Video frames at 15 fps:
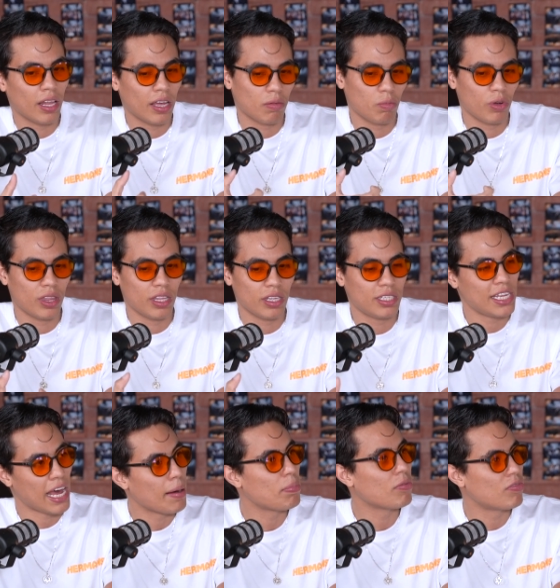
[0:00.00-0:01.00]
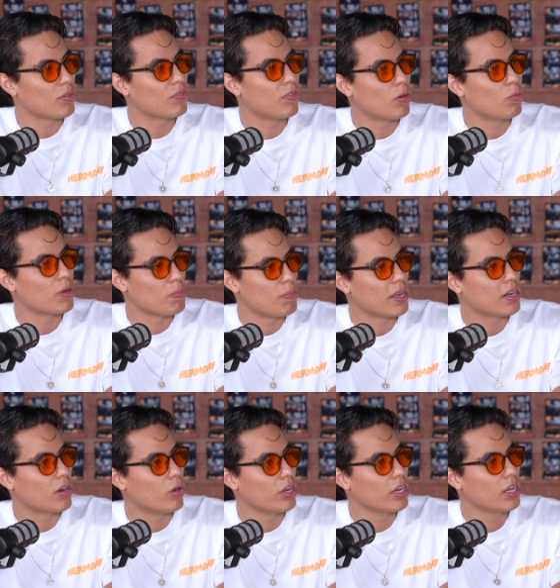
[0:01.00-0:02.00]
like with the tap of your phone with
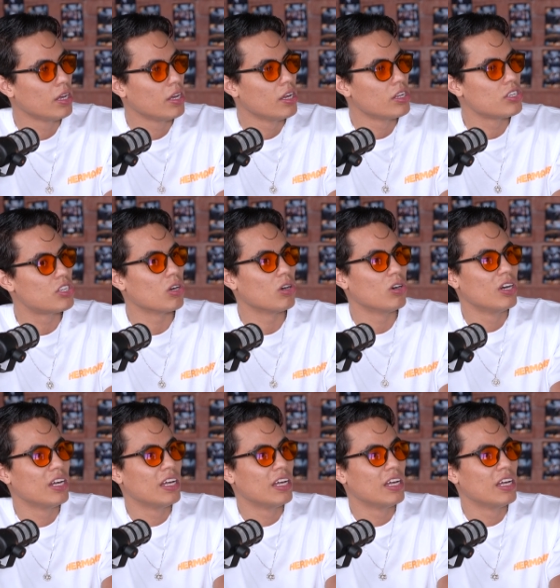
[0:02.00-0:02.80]
Bitcoin. So